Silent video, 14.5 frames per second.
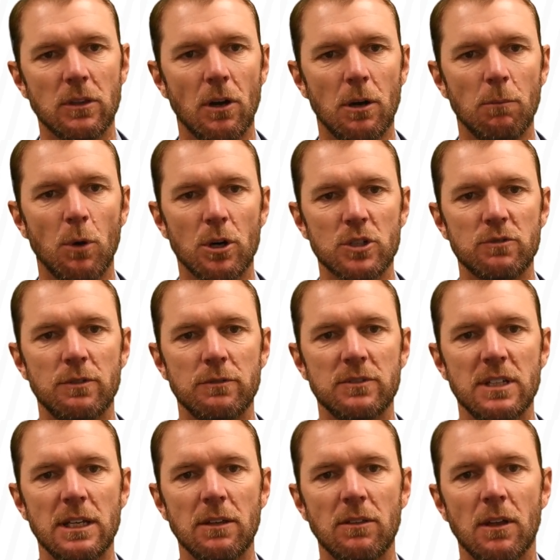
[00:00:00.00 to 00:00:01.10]
On March
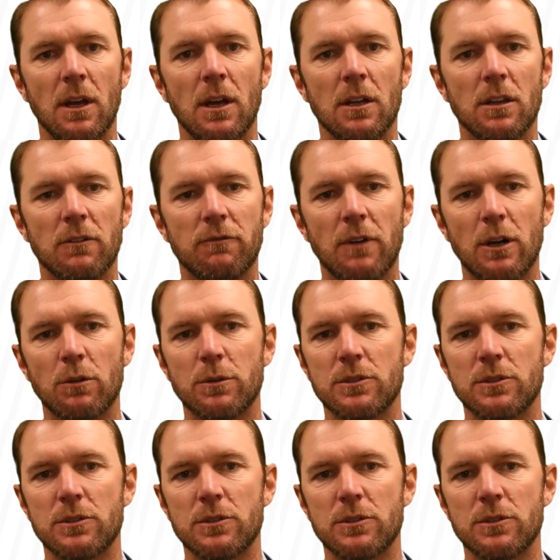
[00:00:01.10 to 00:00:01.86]
15th, the Federal